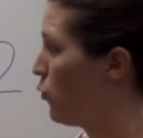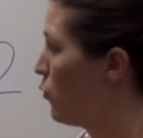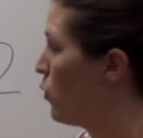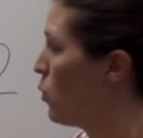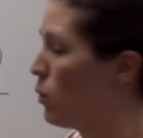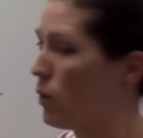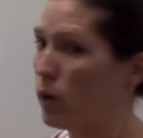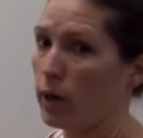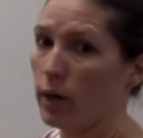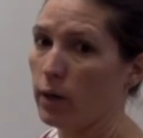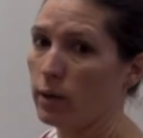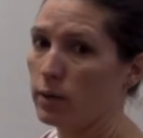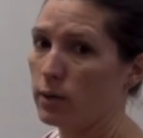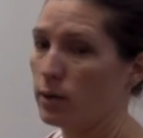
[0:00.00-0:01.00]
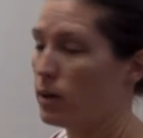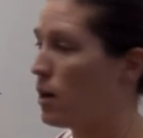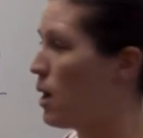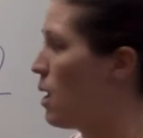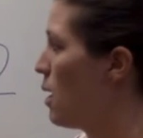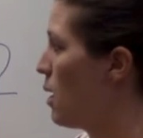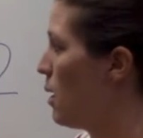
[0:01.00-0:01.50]
4
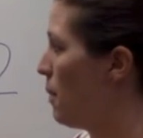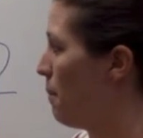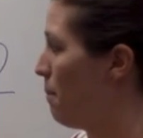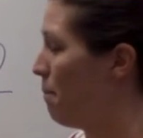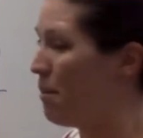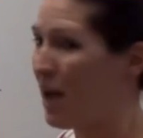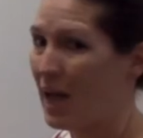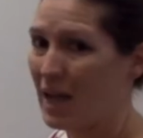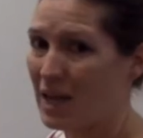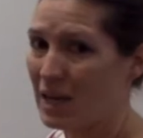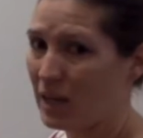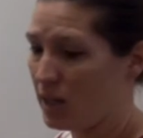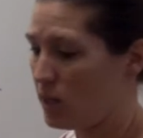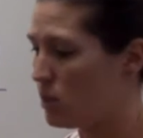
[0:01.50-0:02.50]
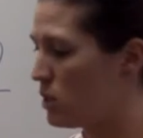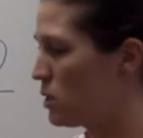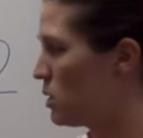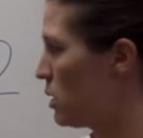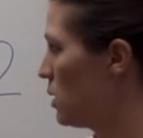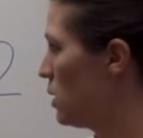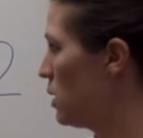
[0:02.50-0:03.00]

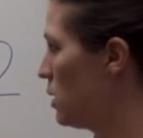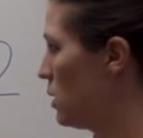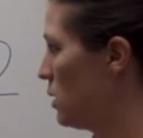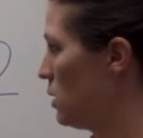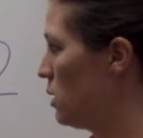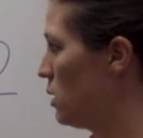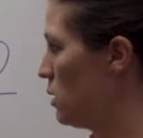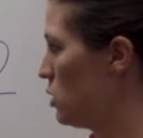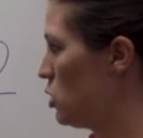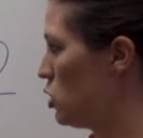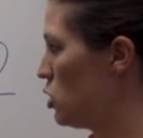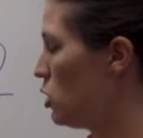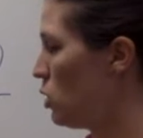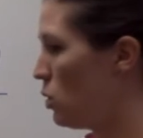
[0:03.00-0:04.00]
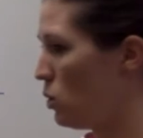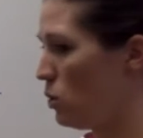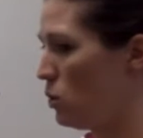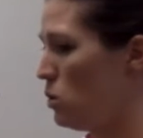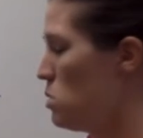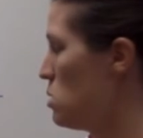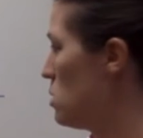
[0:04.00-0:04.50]
minus
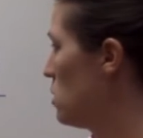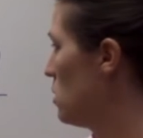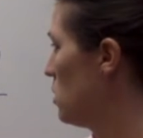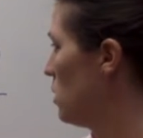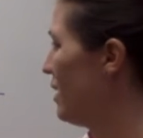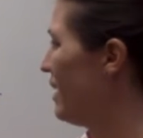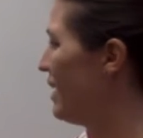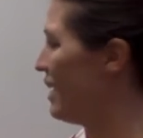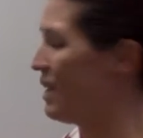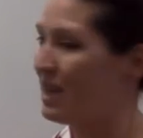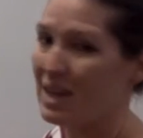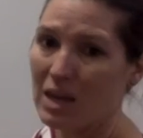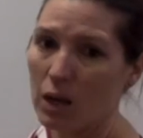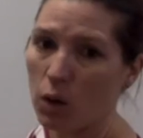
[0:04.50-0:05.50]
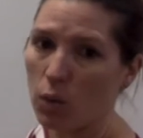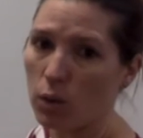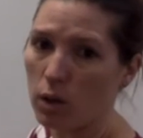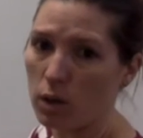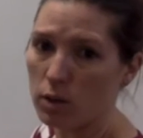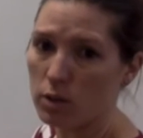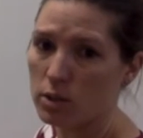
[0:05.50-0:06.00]
2
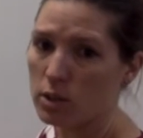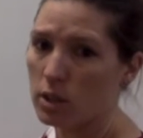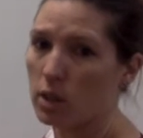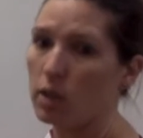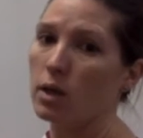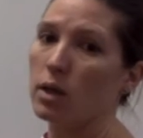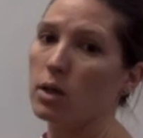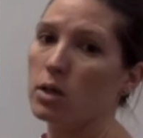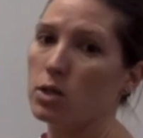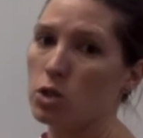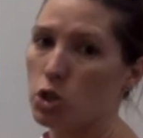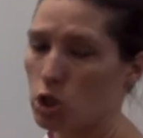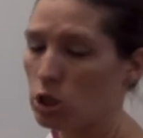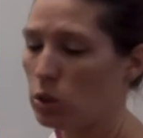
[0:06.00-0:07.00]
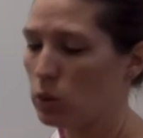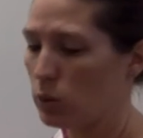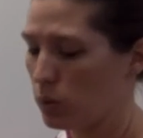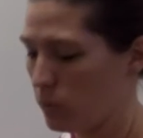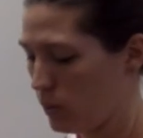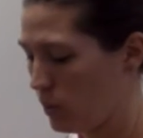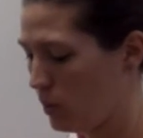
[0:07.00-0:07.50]
equals 2.
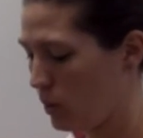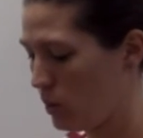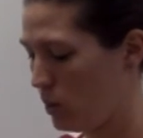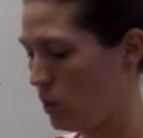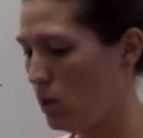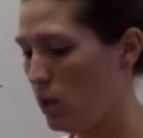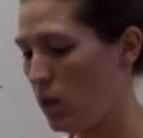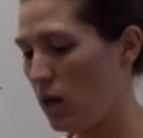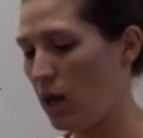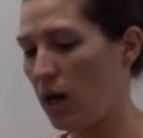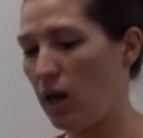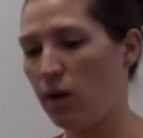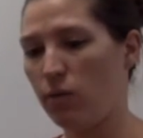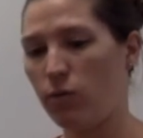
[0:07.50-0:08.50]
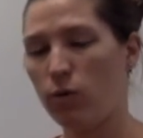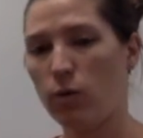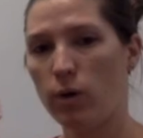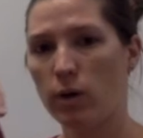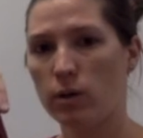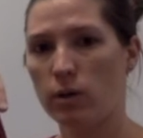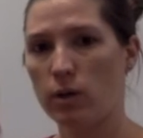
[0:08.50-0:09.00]
I had 4.
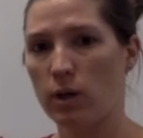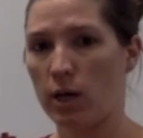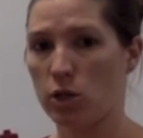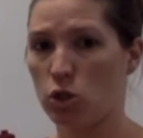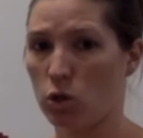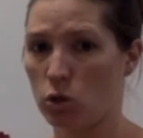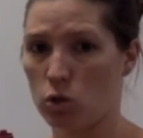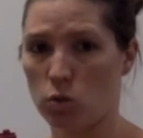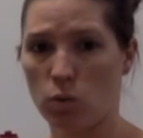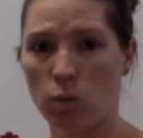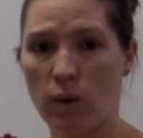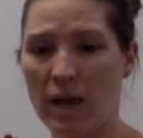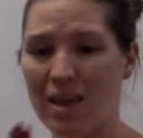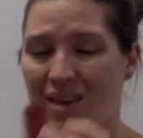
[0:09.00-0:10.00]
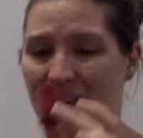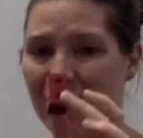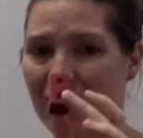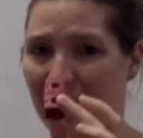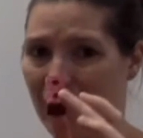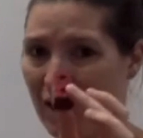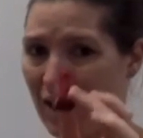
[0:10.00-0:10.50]
I took 2 away.
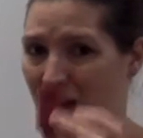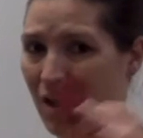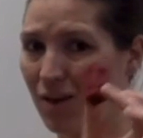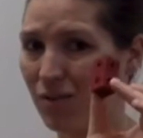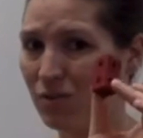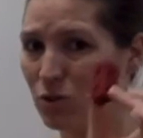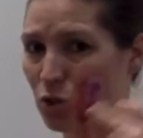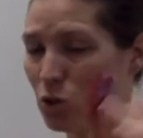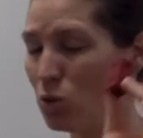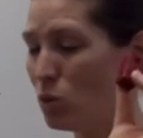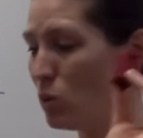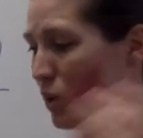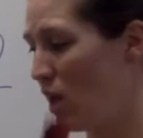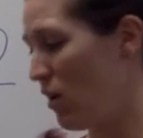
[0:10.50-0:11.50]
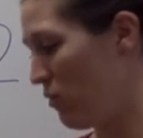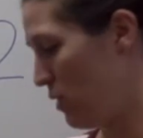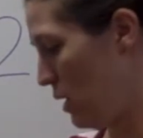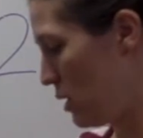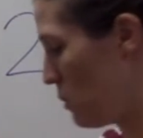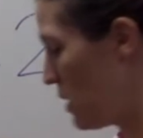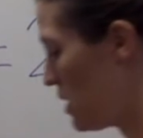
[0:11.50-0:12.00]
I have 2 left. That's my